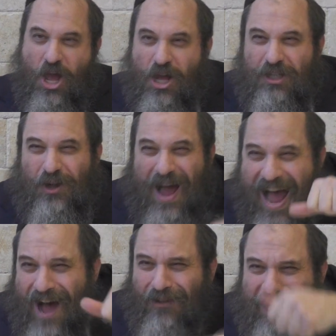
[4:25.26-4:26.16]
So
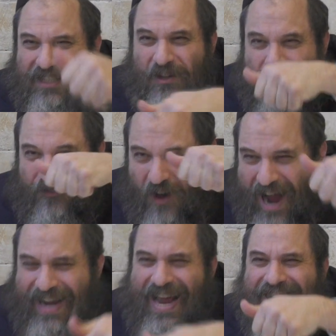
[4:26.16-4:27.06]
how does the
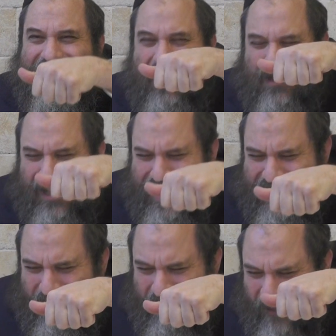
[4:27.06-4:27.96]

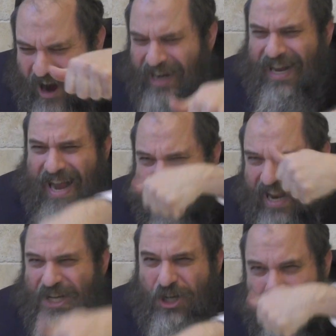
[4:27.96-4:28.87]
finite
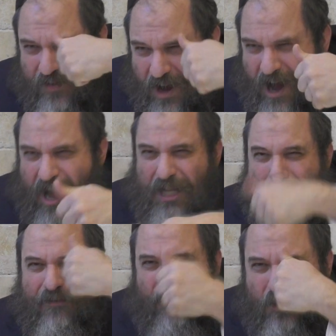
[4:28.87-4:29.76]
energy of God
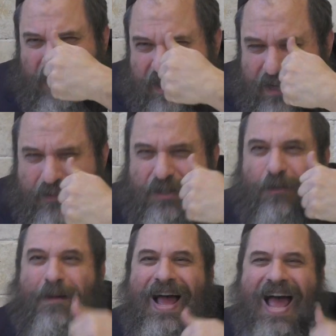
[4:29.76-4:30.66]
before the
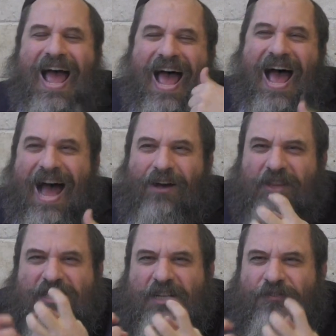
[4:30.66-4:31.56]
Tzimtzum, how
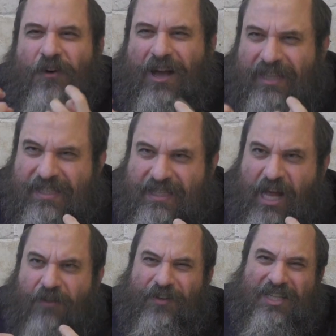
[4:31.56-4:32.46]
does it find
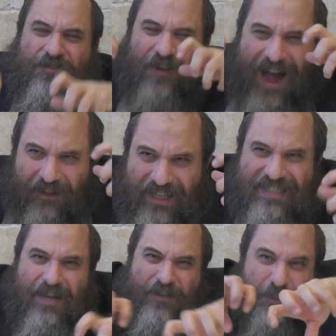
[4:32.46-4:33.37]
itself? It's found
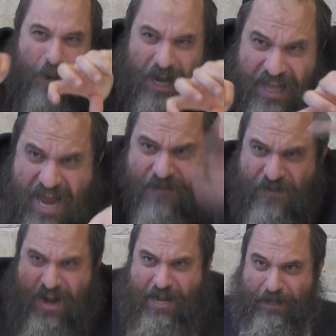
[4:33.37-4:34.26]
itself as part of the
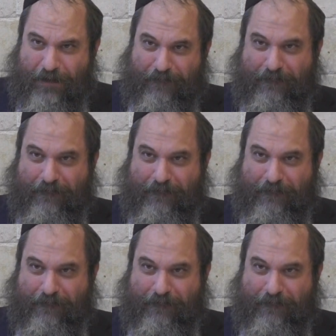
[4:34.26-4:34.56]
infinite.